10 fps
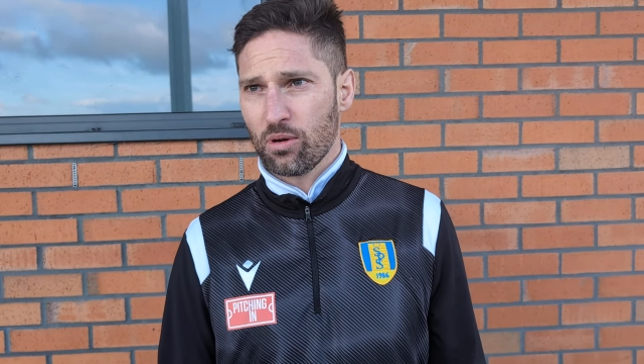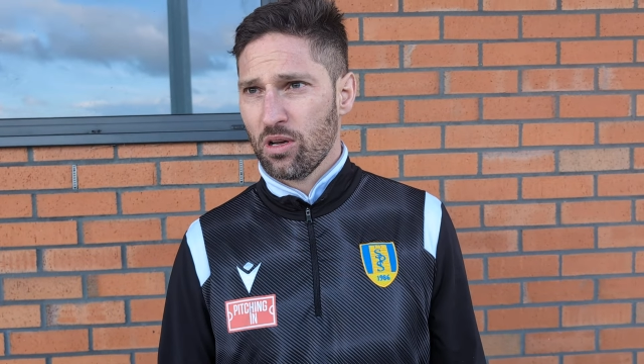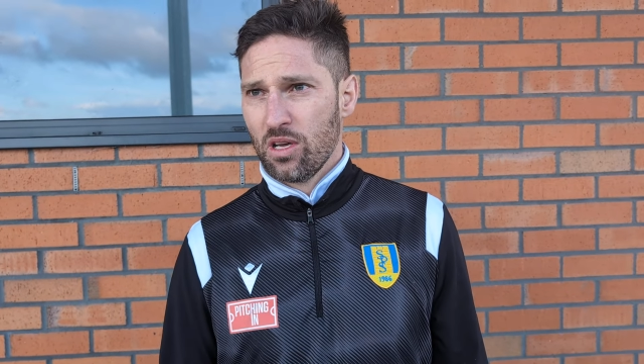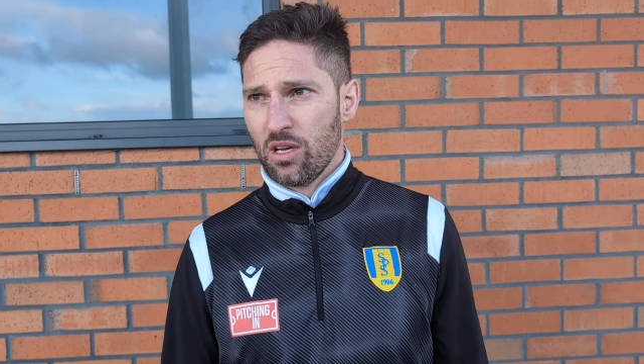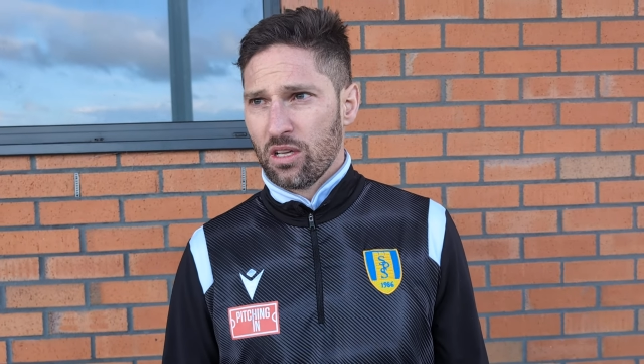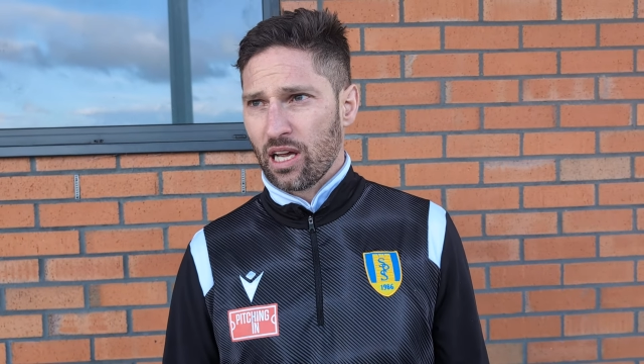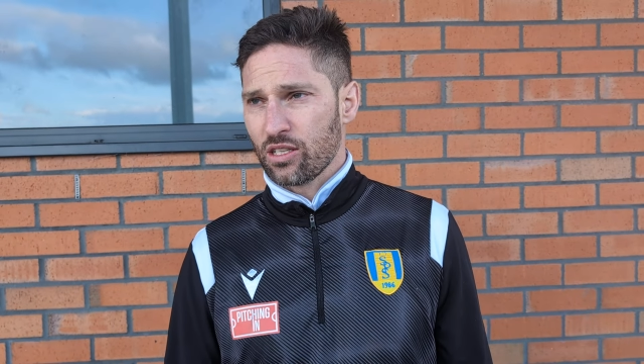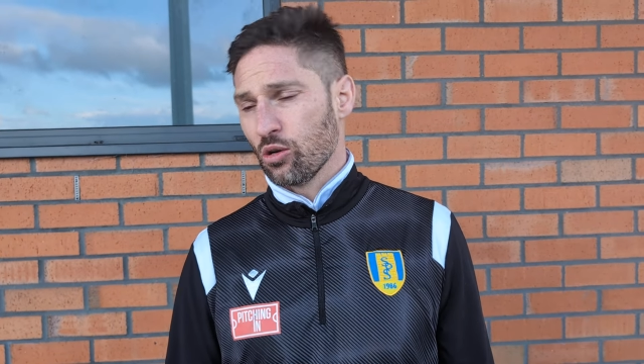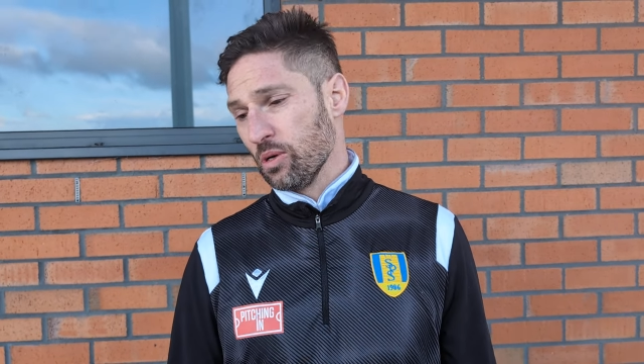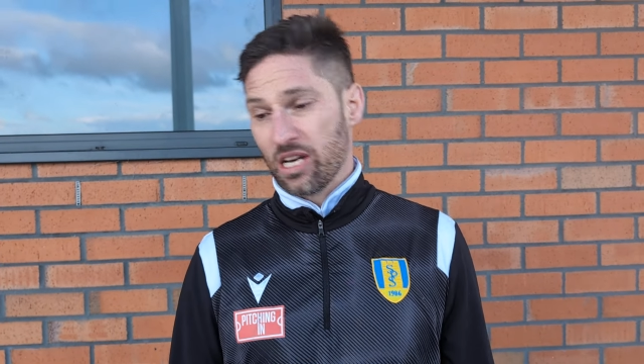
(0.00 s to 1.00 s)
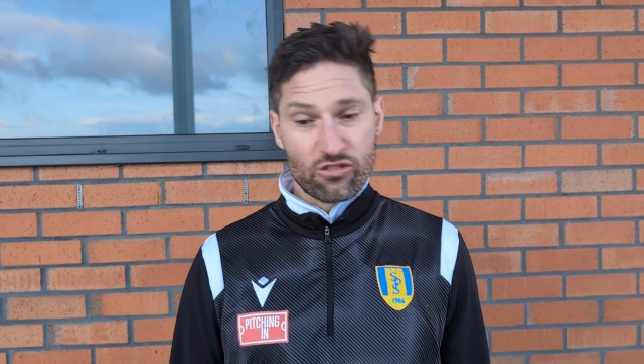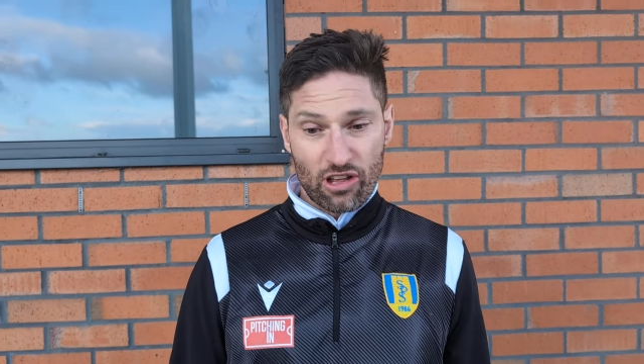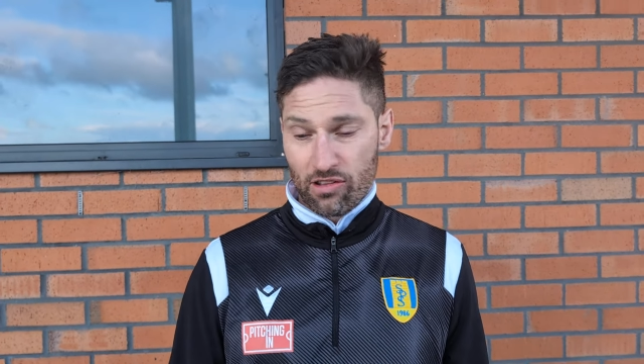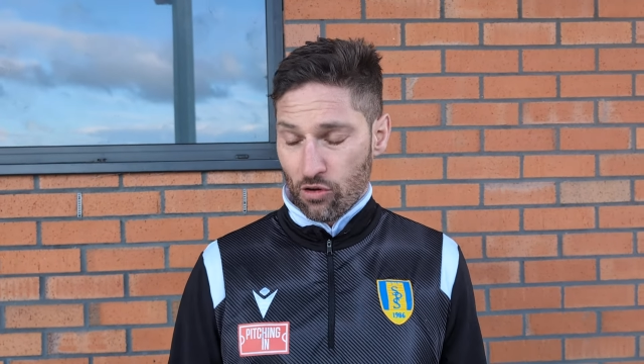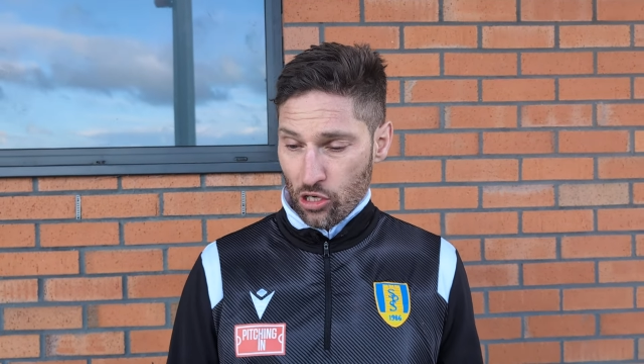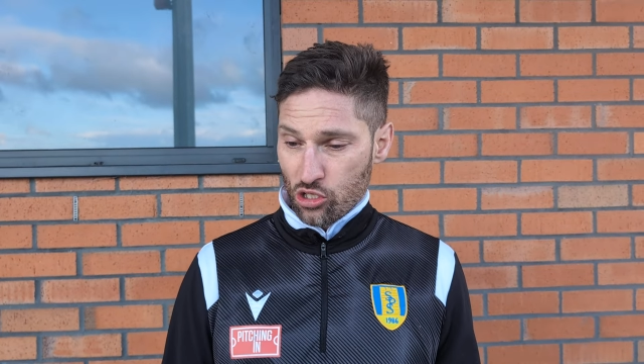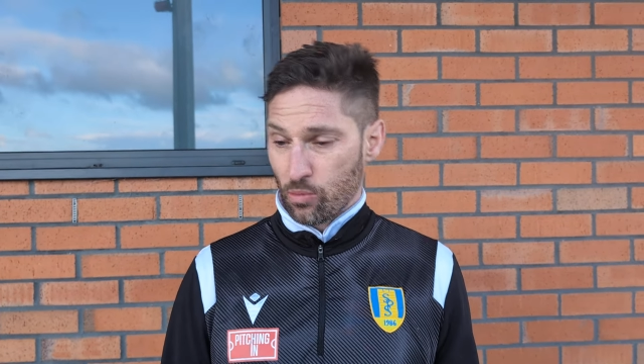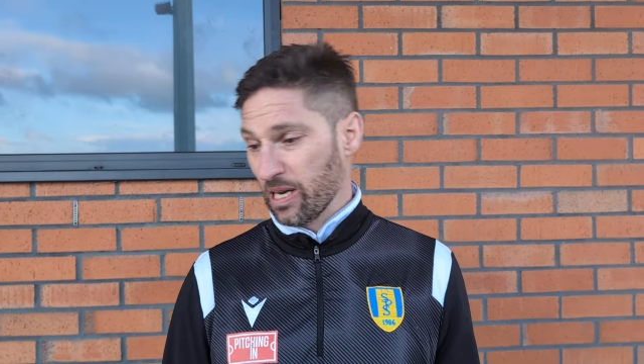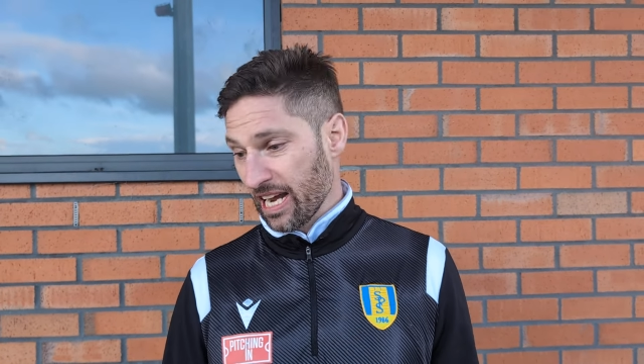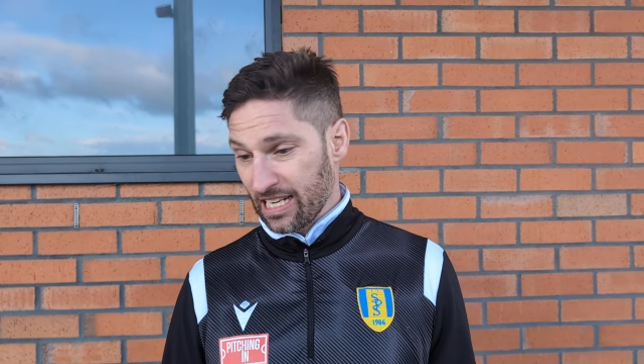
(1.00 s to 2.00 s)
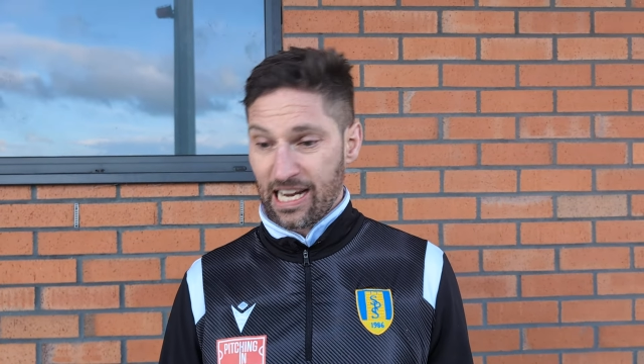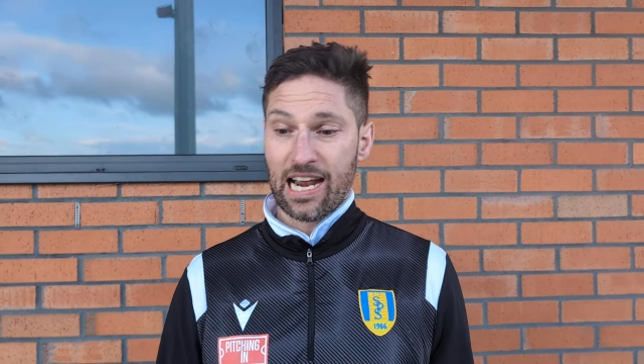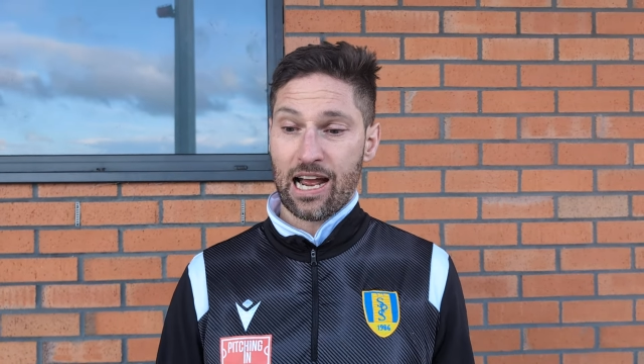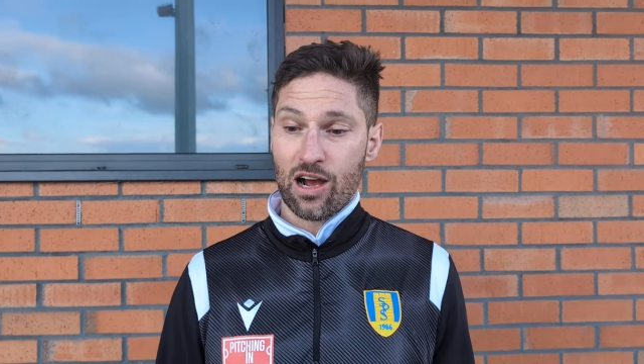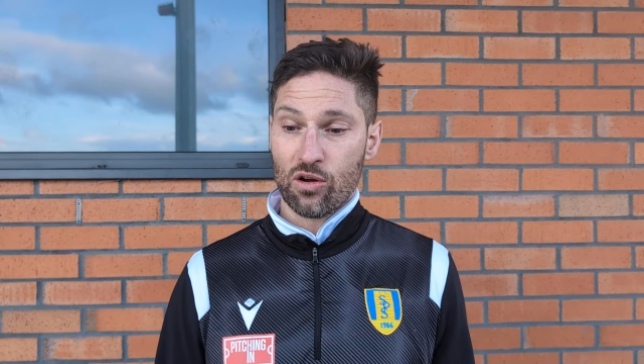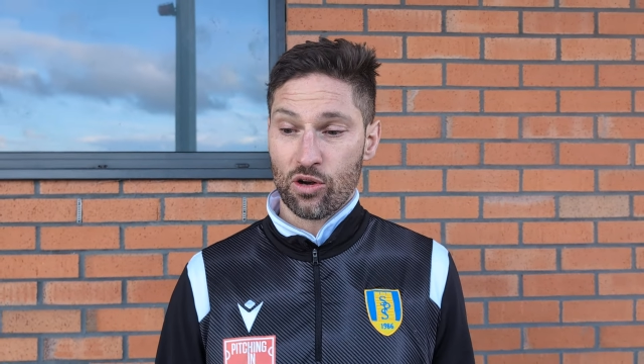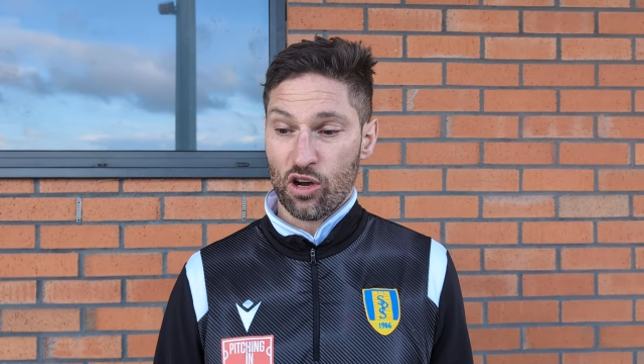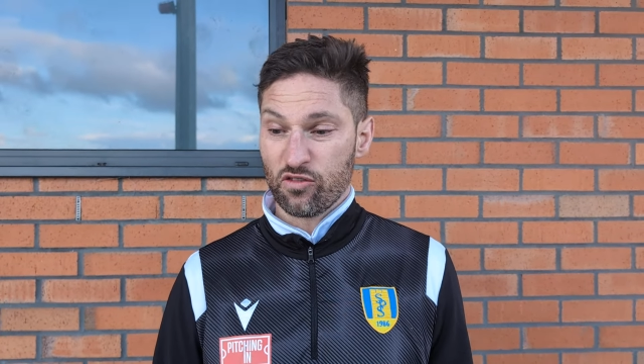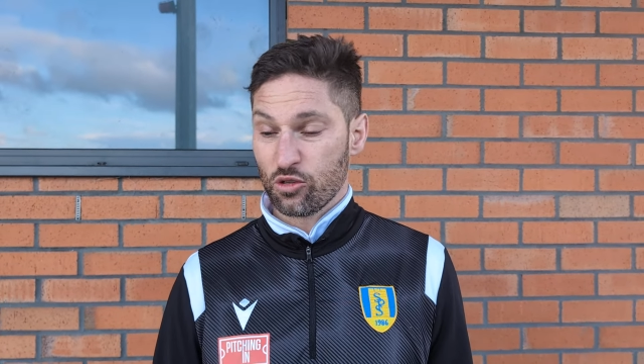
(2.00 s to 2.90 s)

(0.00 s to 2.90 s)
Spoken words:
But, like, someone didn't track the runner, something didn't get tight, I don't know,